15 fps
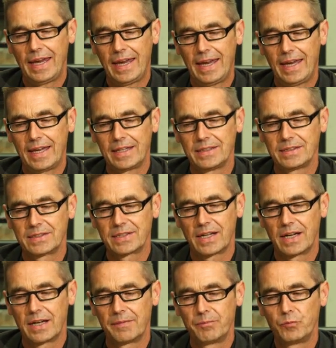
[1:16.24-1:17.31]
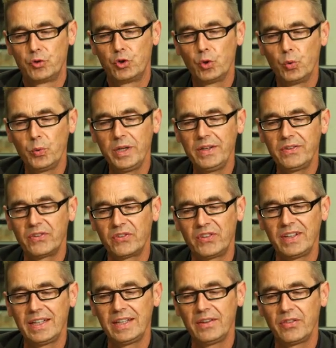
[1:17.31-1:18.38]
And do we
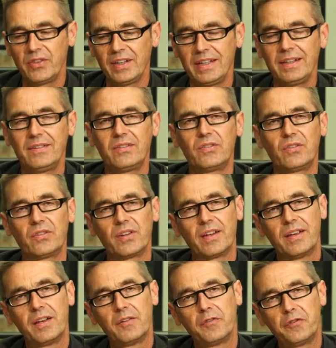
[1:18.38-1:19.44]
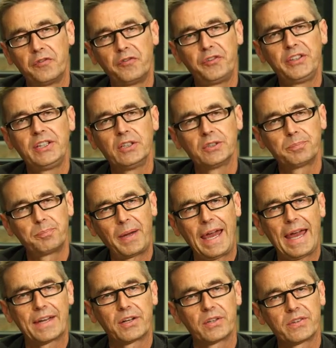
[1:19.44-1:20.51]
see these field
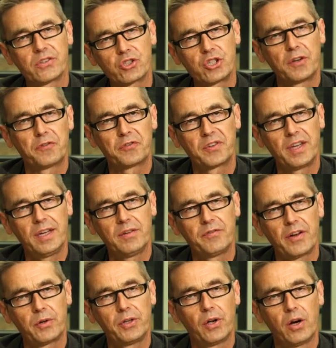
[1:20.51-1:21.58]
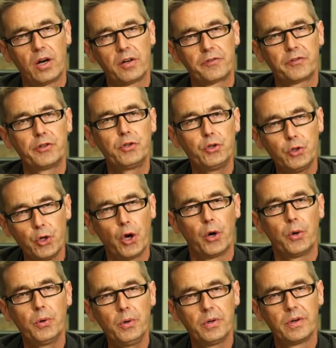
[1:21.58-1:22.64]
patterns shifting very often?
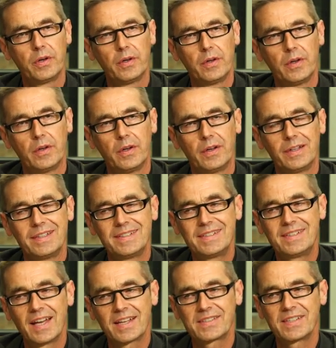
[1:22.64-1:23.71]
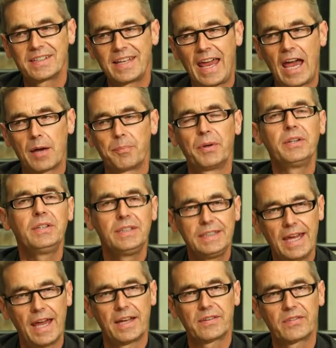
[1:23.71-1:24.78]
No. Does it happen?
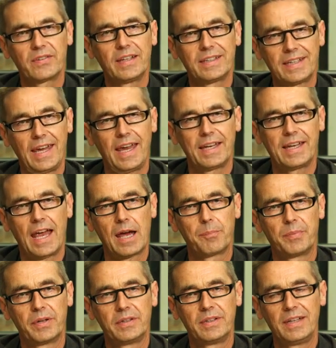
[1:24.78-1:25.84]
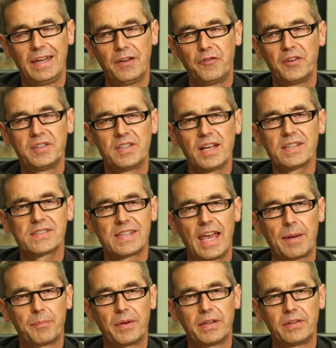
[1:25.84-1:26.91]
Yes, it can happen. If it does
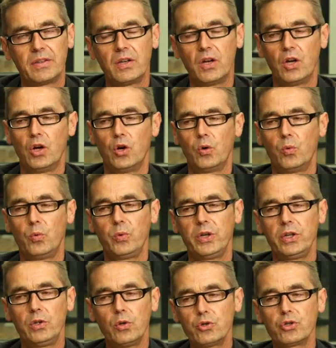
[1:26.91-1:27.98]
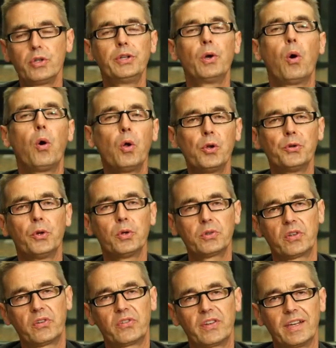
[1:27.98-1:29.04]
happen, we usually all
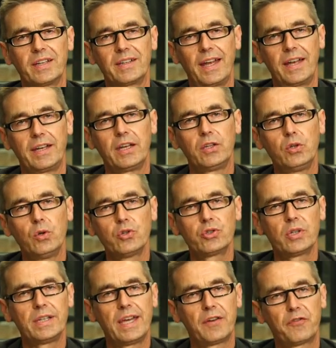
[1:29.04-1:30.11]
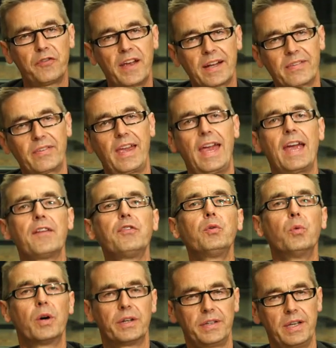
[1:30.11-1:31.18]
notice it, and it usually affects
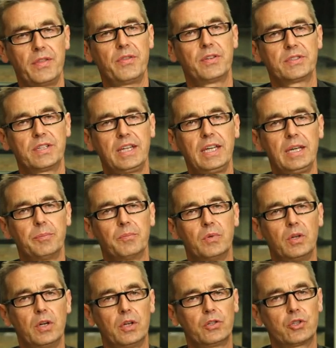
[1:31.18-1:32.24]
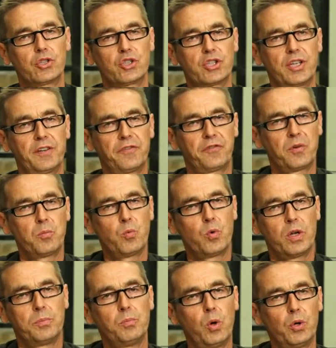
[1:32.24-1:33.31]
everyone in the team to shift from
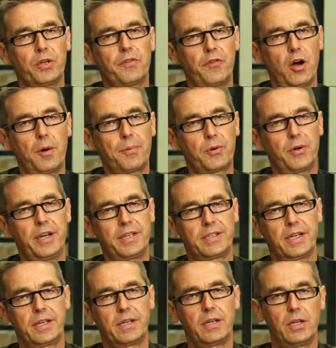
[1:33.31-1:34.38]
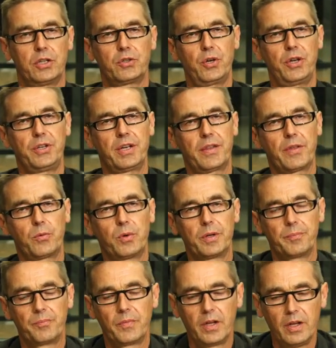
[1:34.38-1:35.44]
one mode of operating to another one.
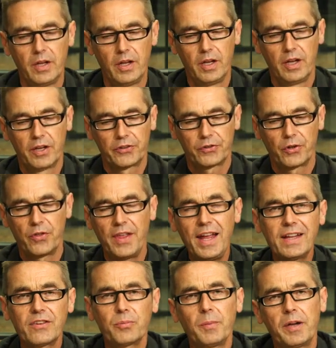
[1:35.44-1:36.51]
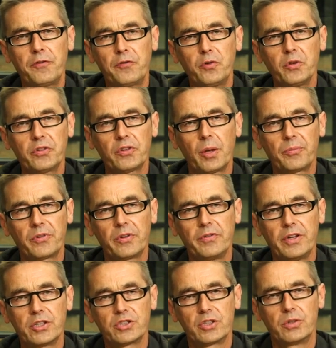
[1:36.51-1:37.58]
So that's my first
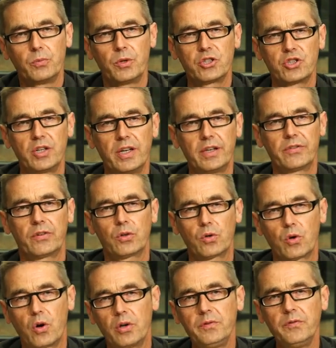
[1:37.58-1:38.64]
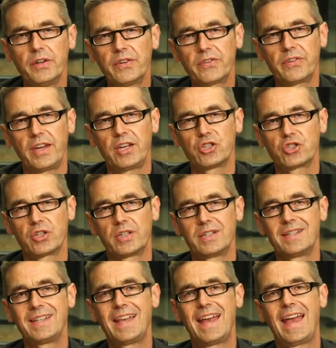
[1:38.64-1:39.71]
observation, which is
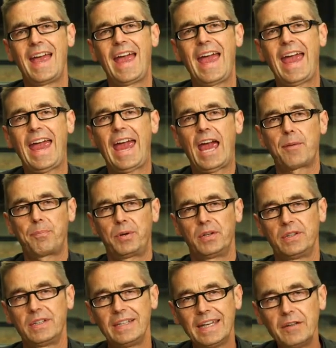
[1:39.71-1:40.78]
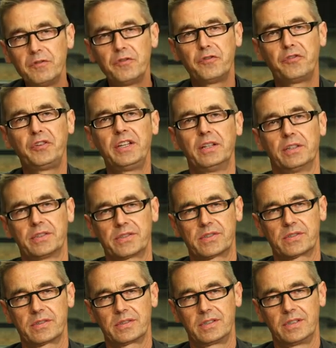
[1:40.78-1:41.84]
conversation happen in fields.